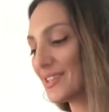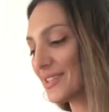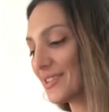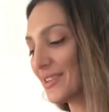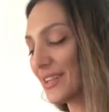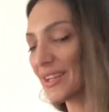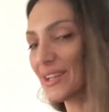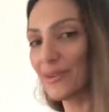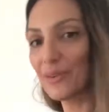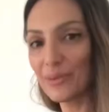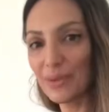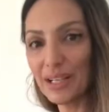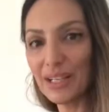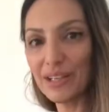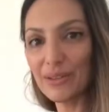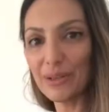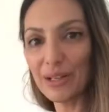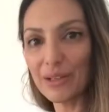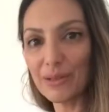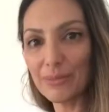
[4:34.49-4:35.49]
So I can
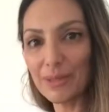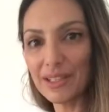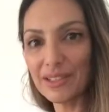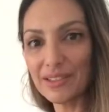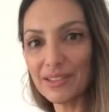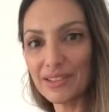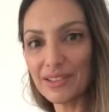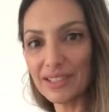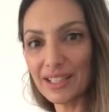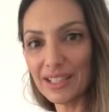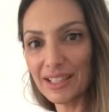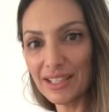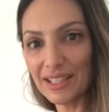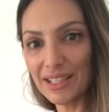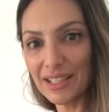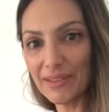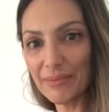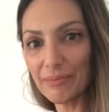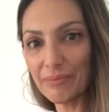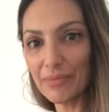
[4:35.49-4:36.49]
really recommend
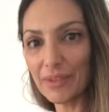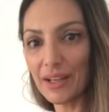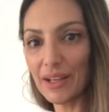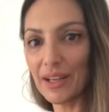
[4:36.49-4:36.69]
Delina.